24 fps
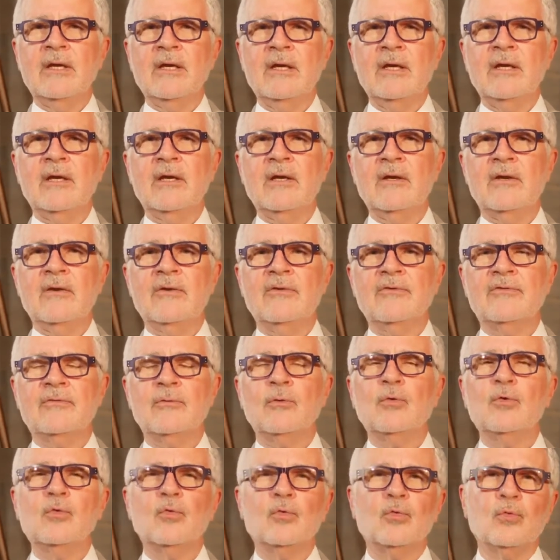is
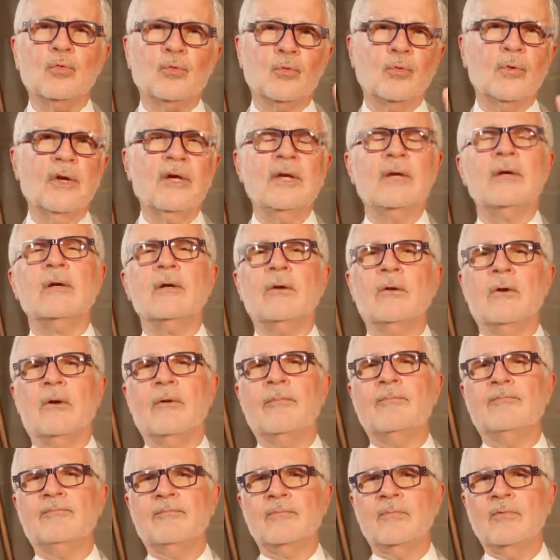
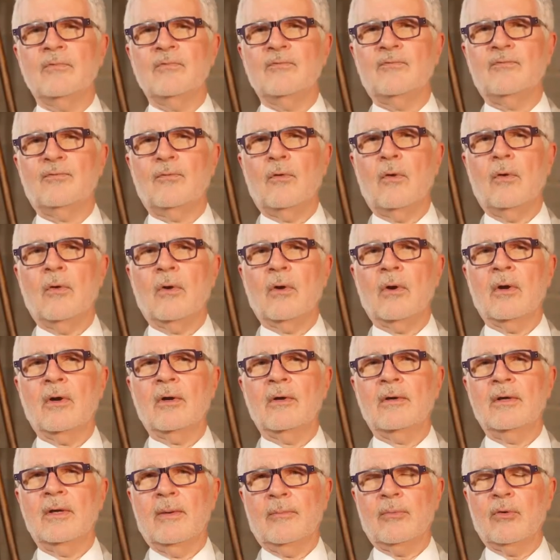critical
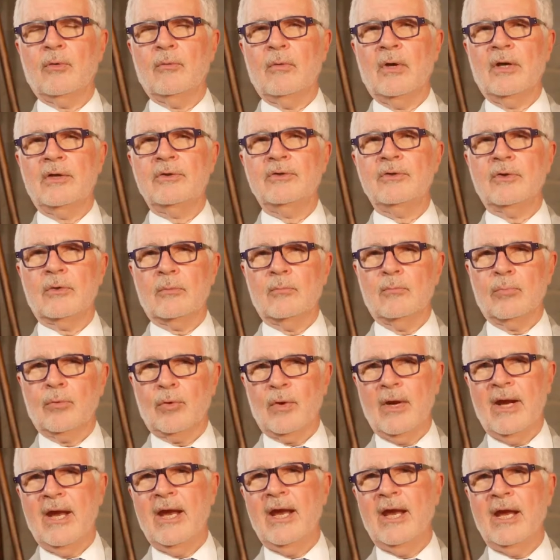for, number one, your
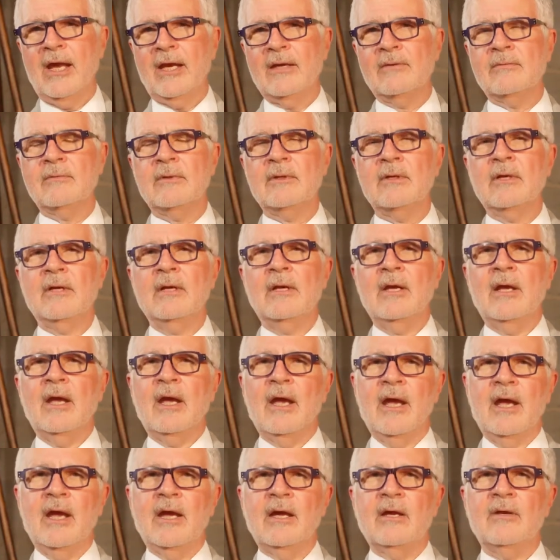brain
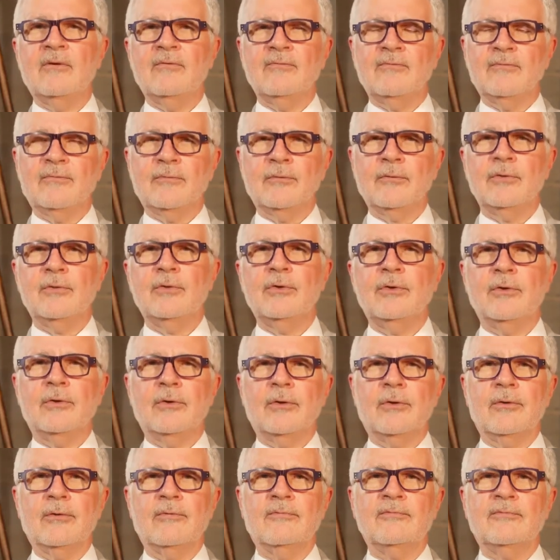and for
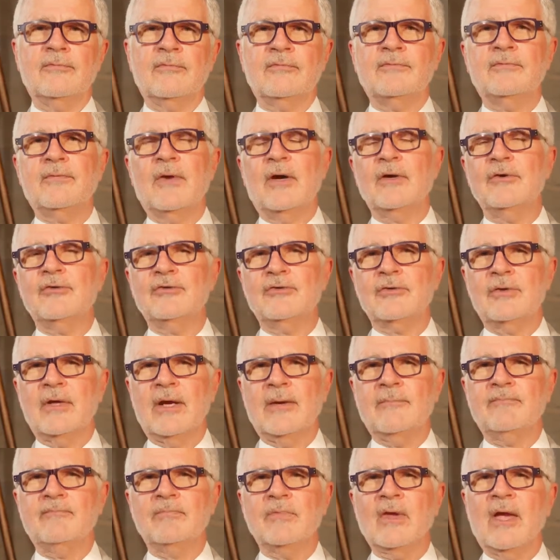nerve
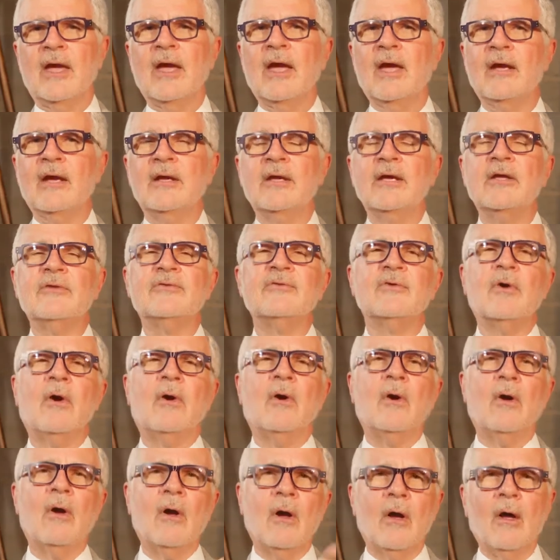functioning. And it's
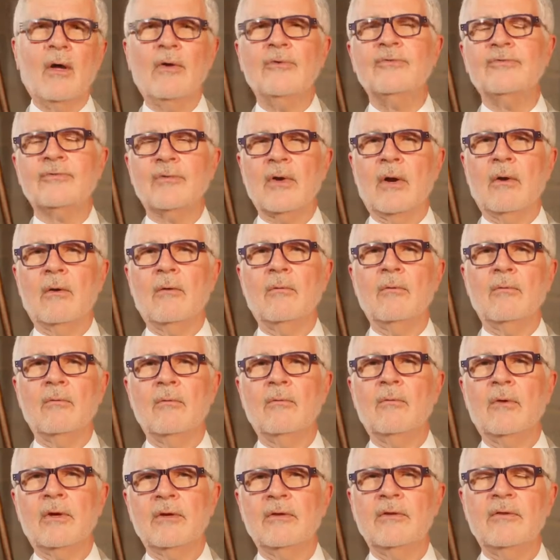also
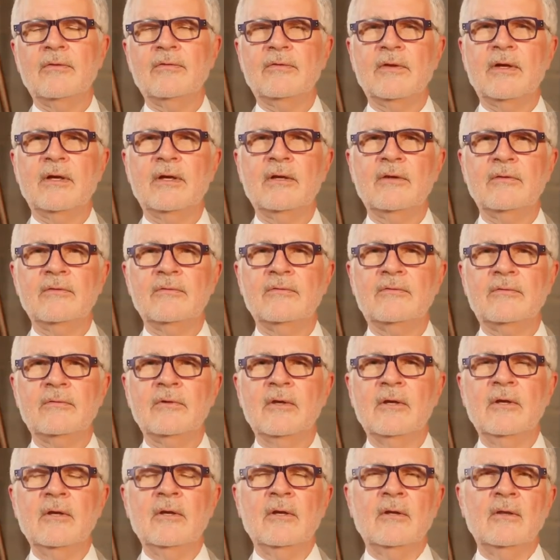one of the things
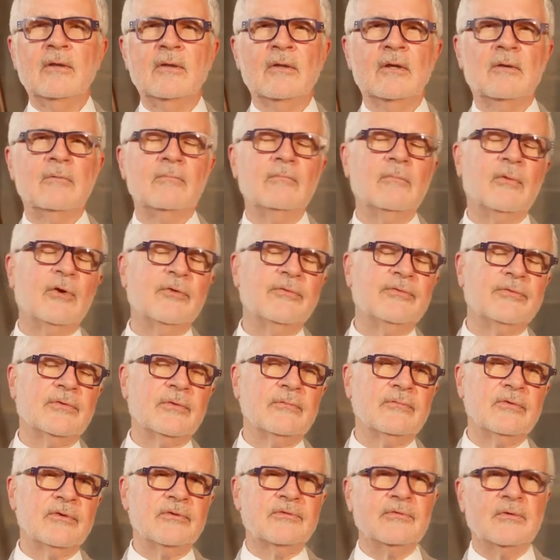that most
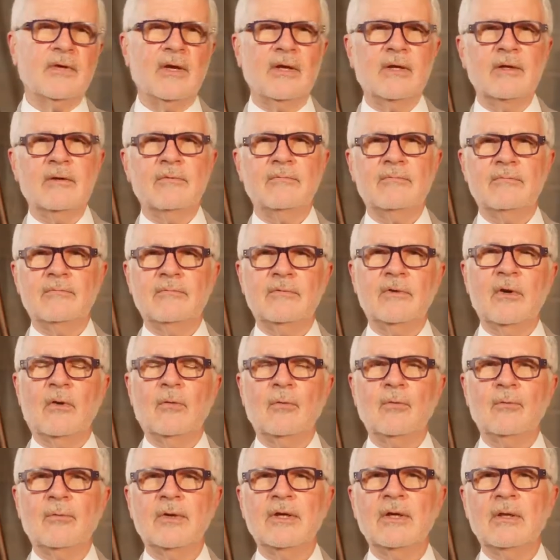of us kind of
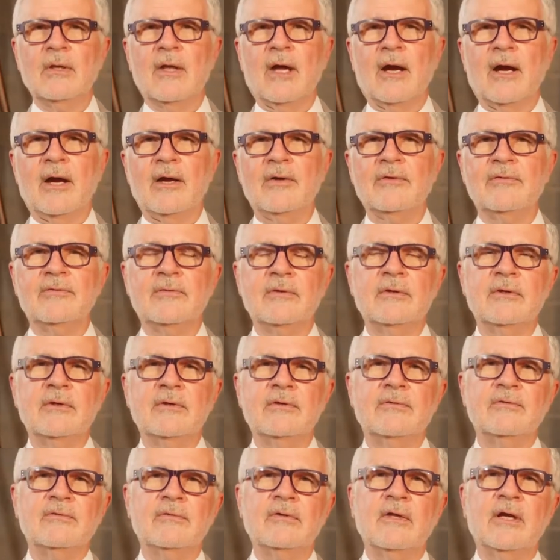don't realize
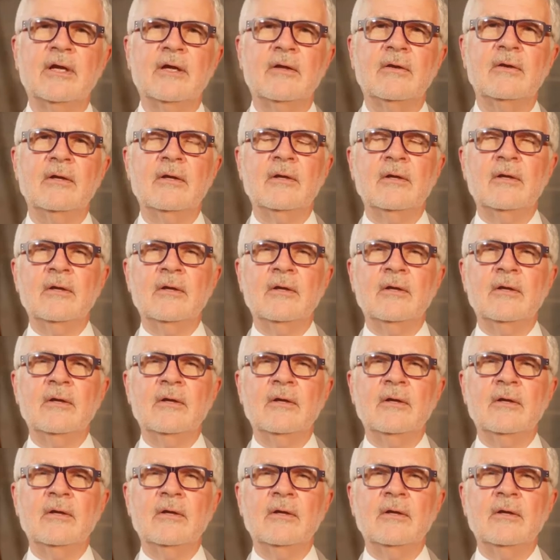is that